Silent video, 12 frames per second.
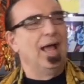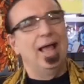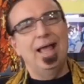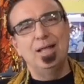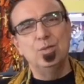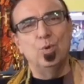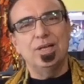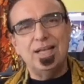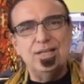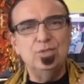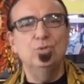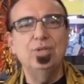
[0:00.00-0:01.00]
And what
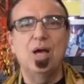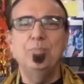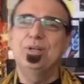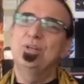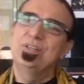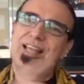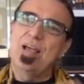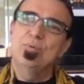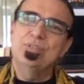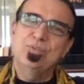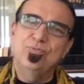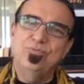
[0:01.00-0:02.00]
I do now, because that
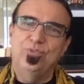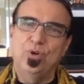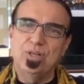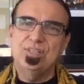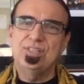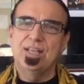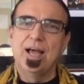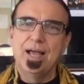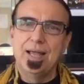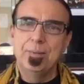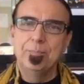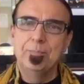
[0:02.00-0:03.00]
was the first
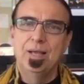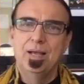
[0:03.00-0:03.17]
time